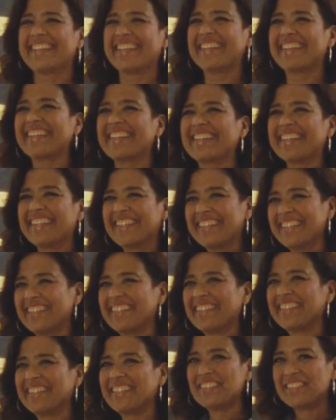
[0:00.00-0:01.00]
there.
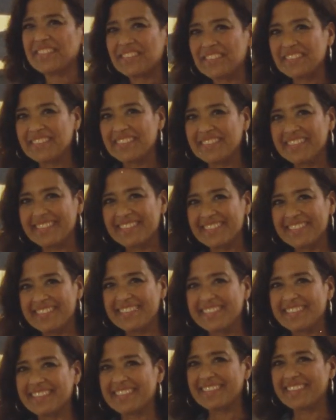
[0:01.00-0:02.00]
For an artist,
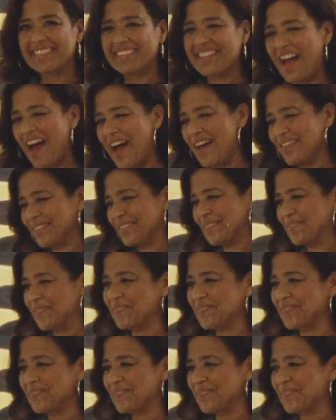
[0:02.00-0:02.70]
that's unbelievable.